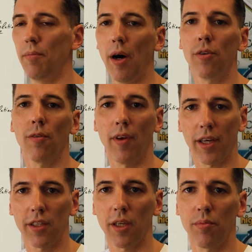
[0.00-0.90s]
amount of
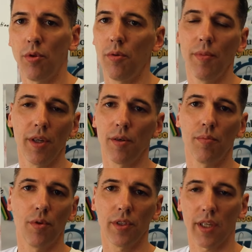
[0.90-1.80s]
lactate per
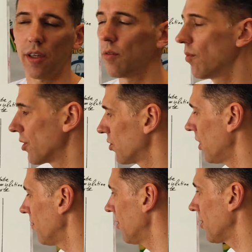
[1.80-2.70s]
minute, per second,
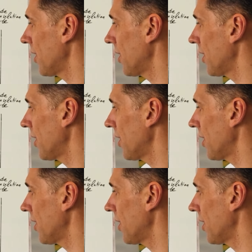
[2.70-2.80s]
whatsoever.